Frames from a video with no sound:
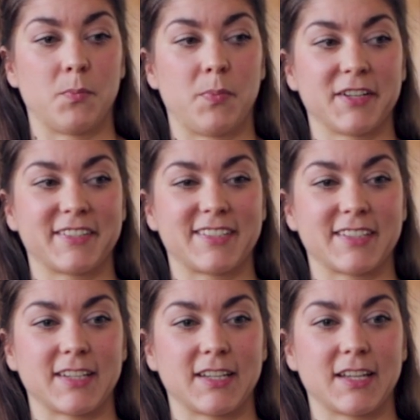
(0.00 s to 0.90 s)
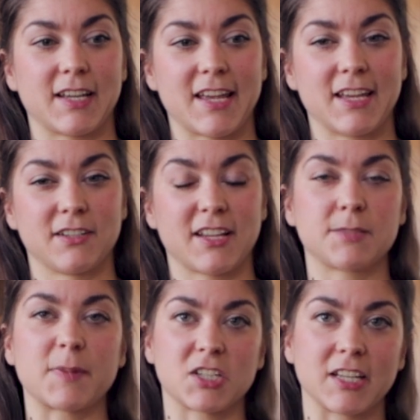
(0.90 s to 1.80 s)
But
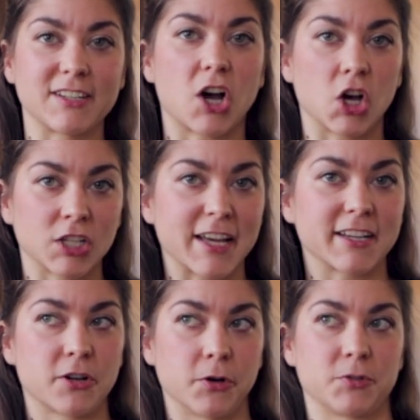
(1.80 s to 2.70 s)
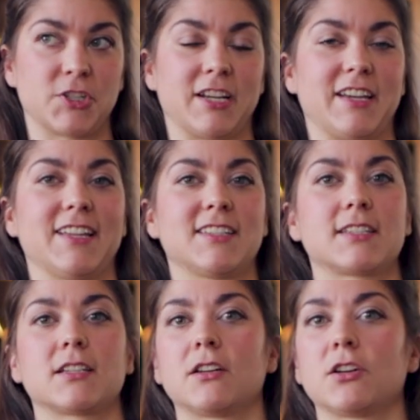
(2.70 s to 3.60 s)
especially in online coaching,
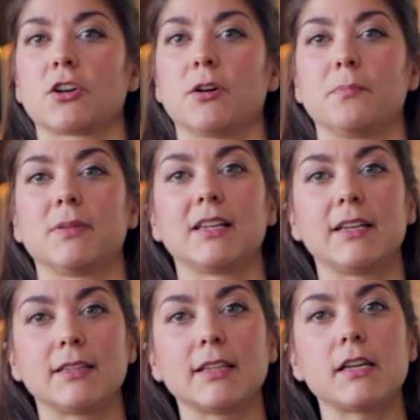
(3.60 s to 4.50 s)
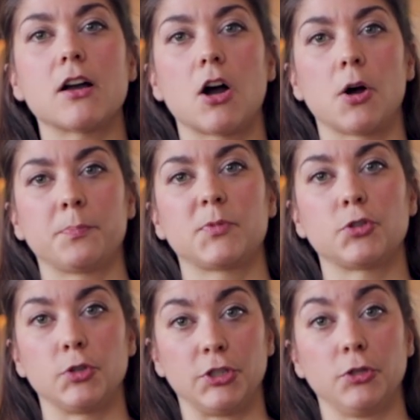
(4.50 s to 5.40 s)
it's completely up
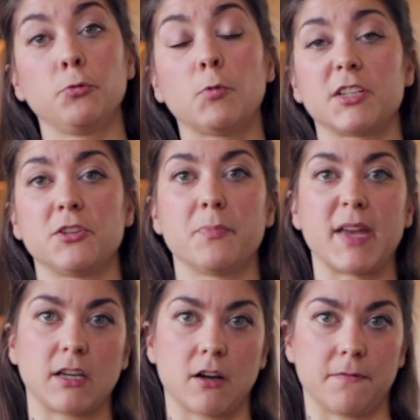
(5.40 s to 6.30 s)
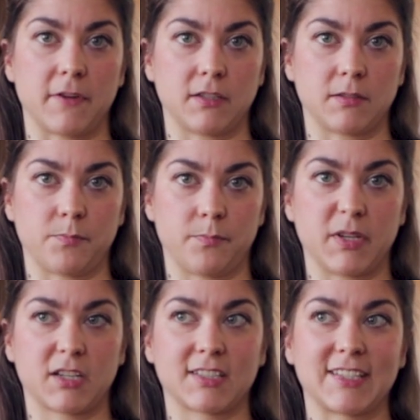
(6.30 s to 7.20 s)
to you what you make of it,
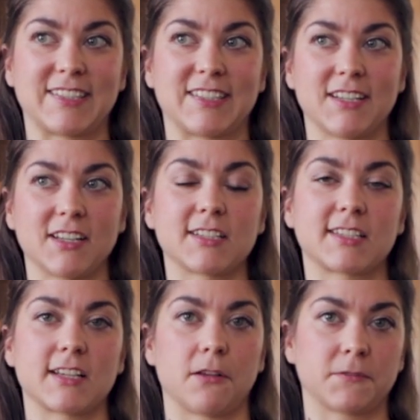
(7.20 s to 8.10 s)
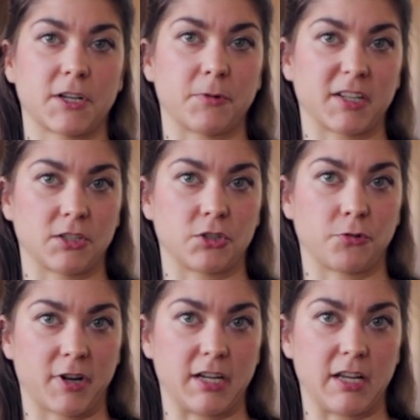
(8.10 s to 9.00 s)
because it's still a self-directed
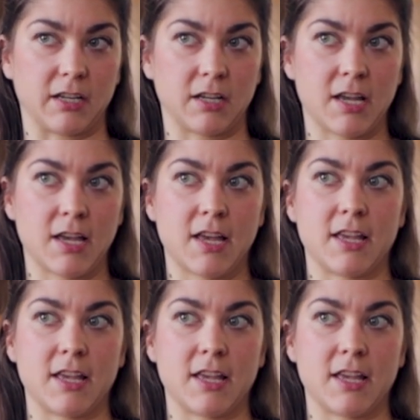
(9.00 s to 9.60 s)
training.